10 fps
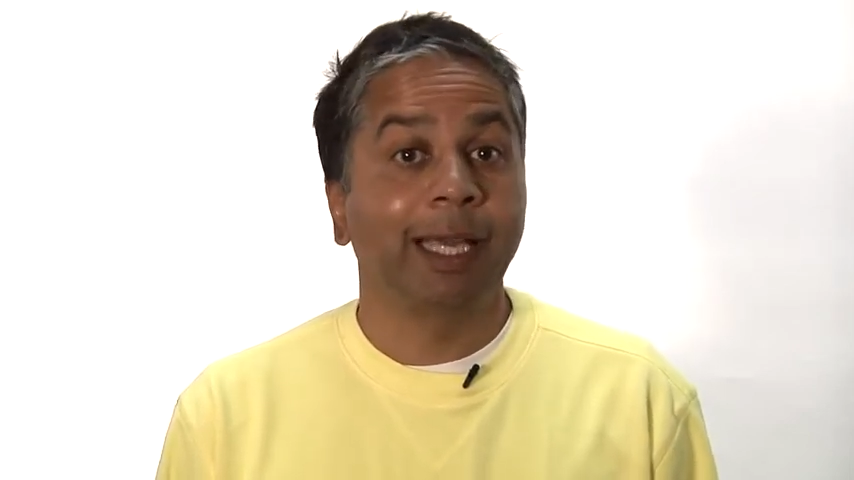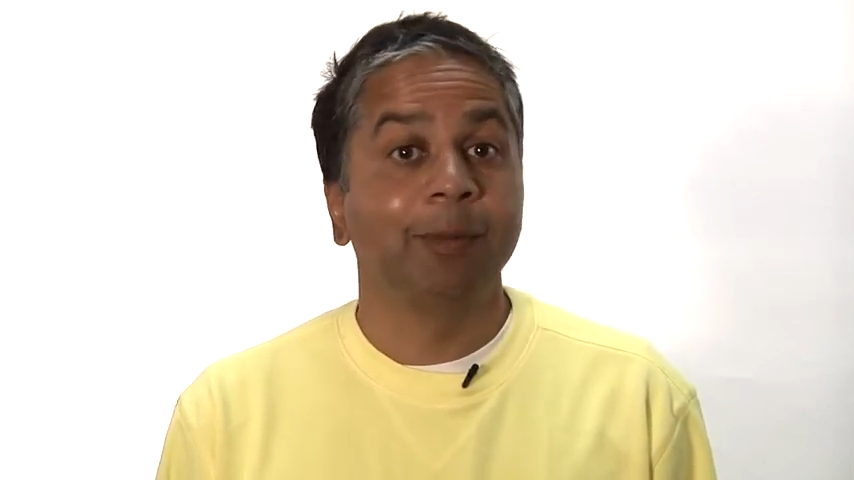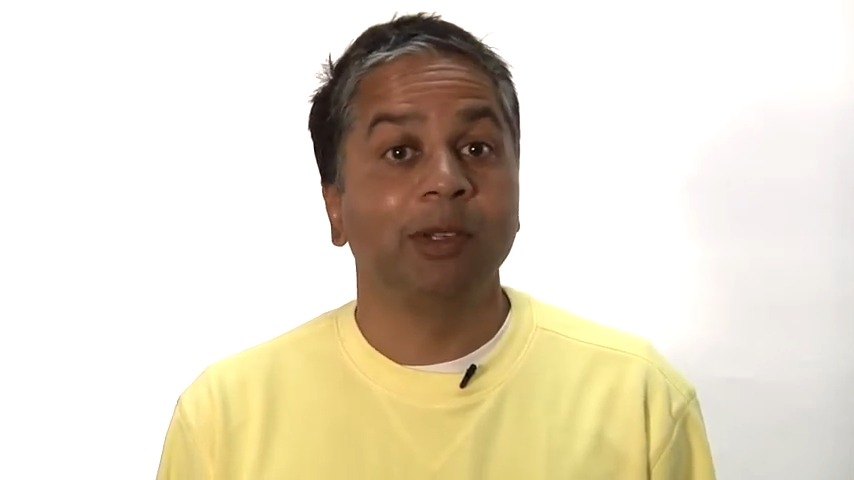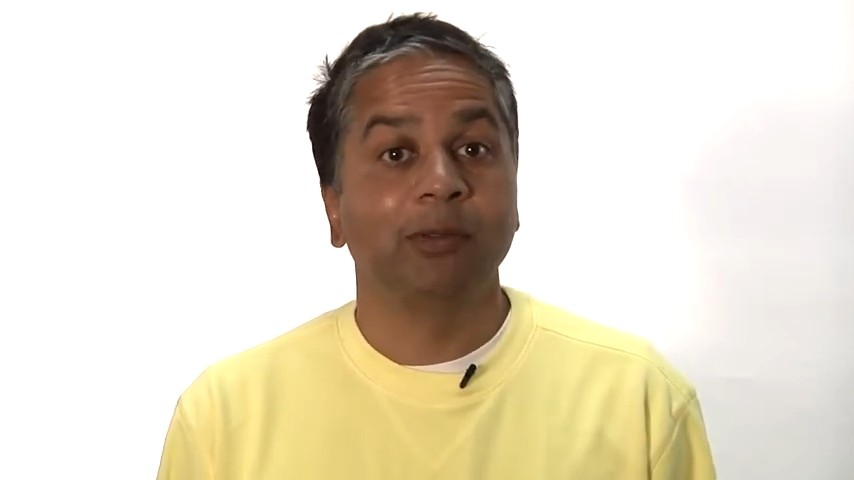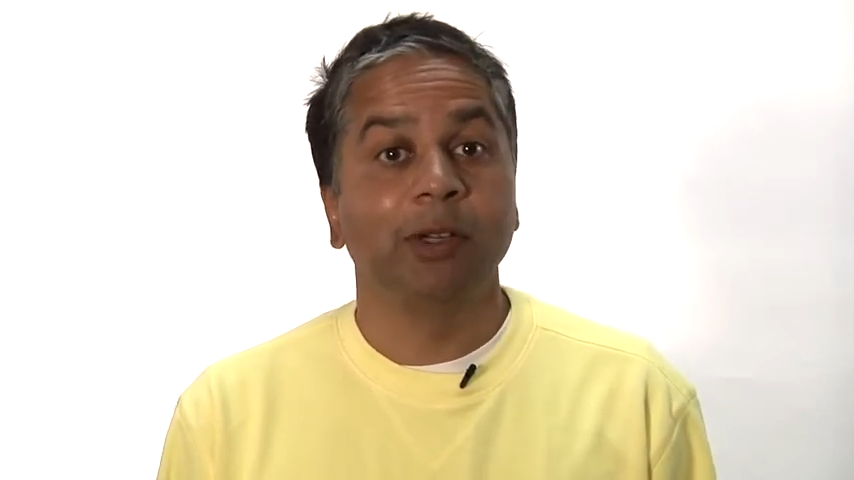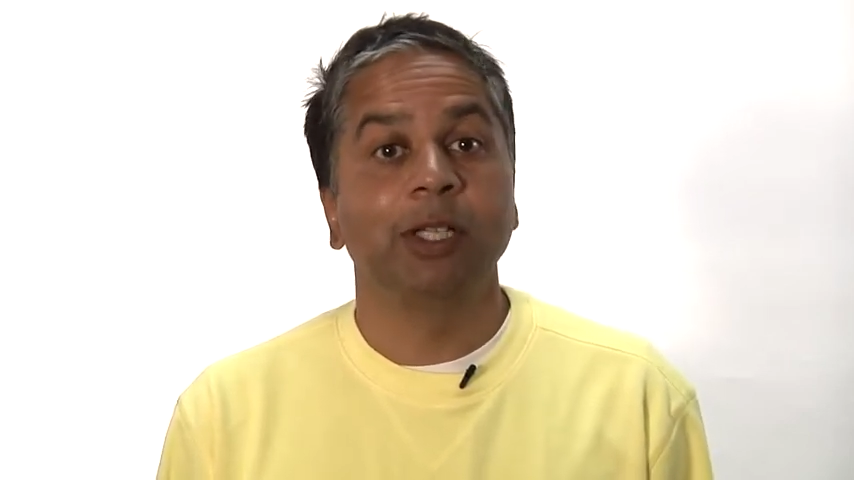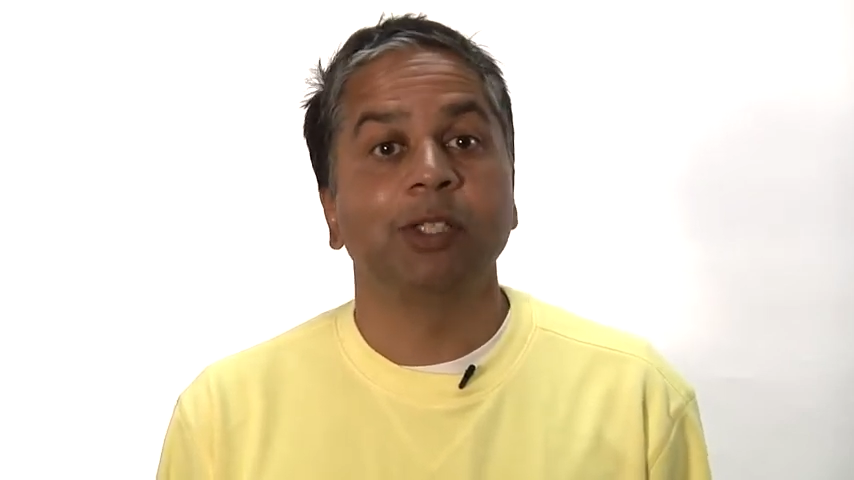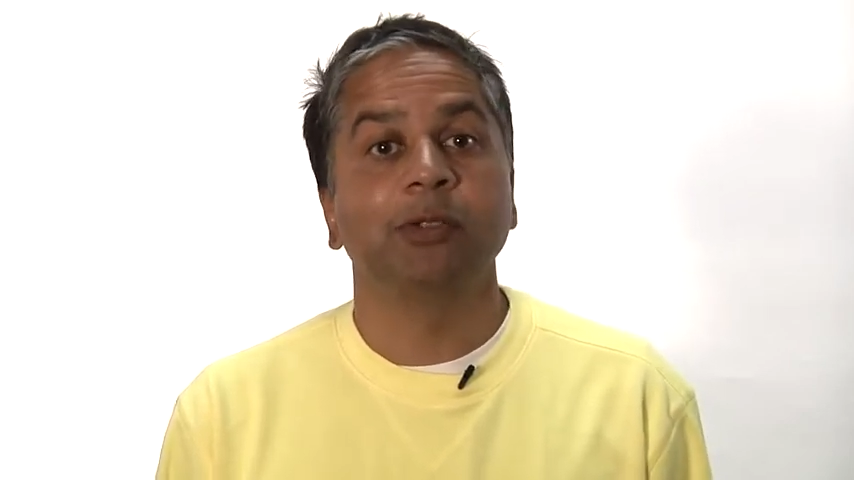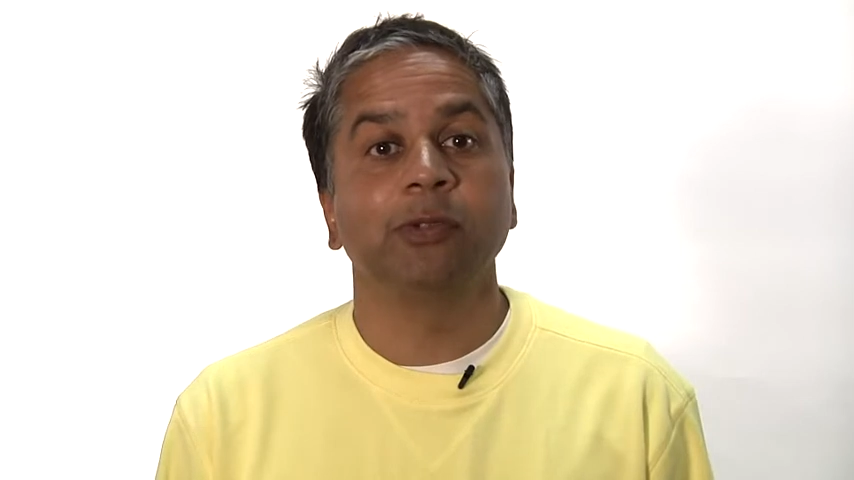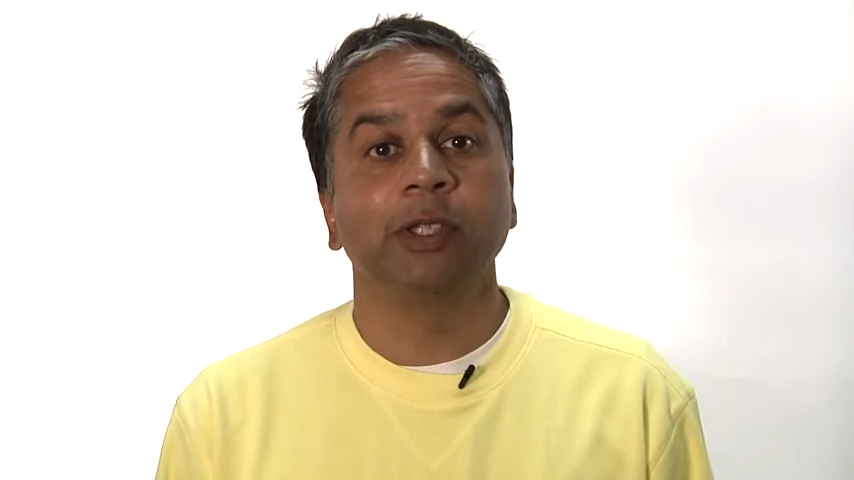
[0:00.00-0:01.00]
can be very
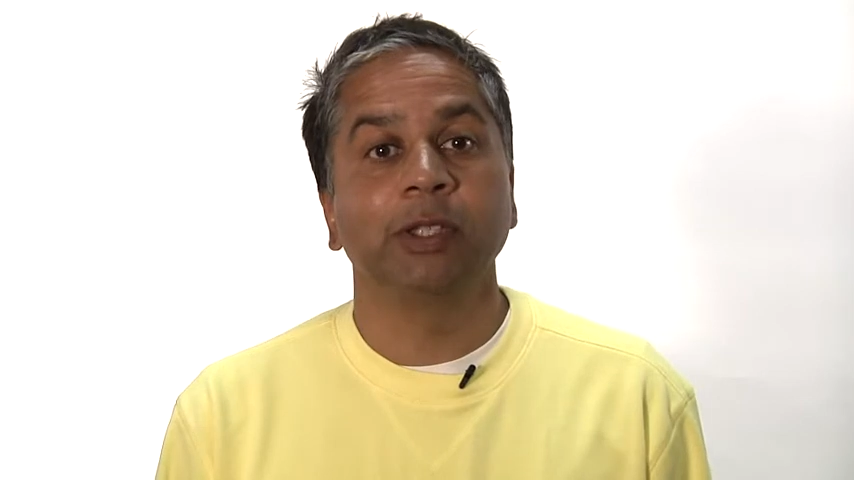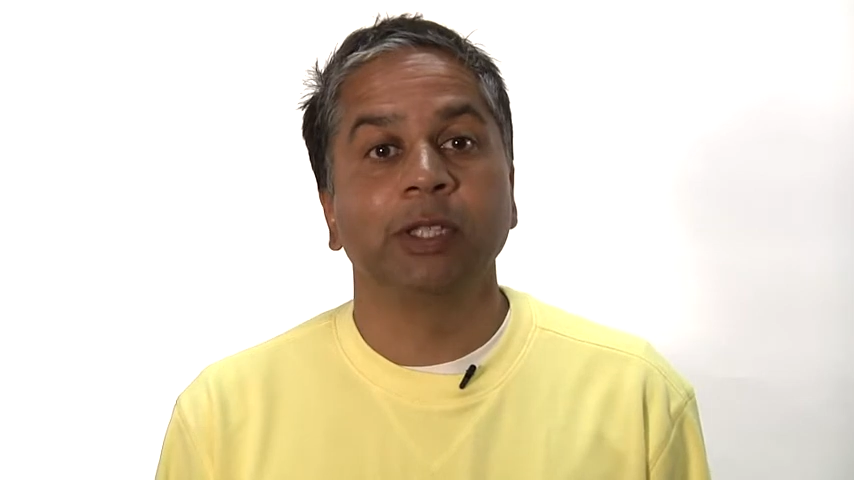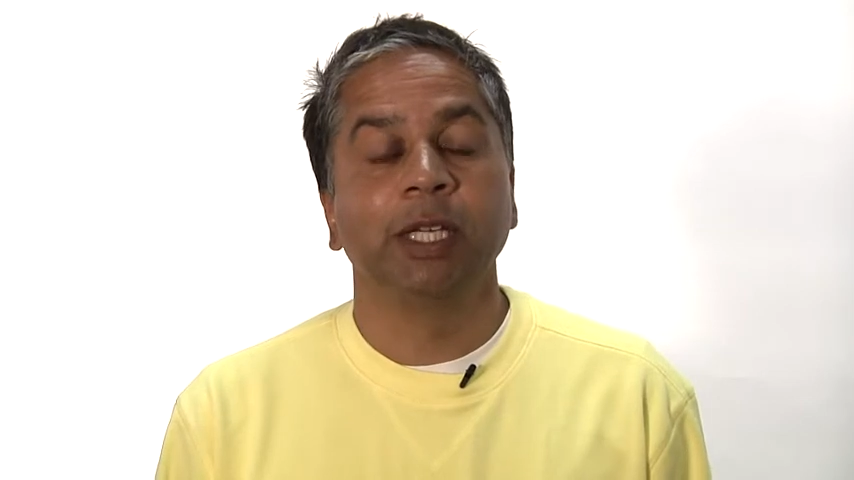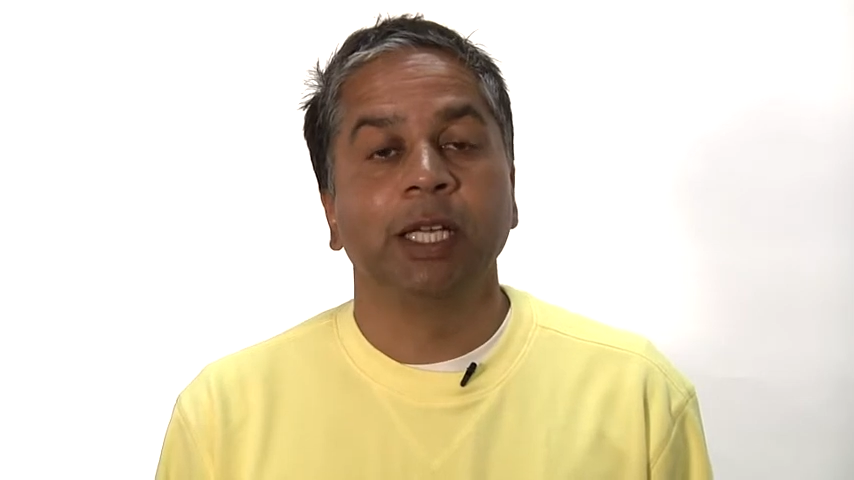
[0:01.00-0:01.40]
severe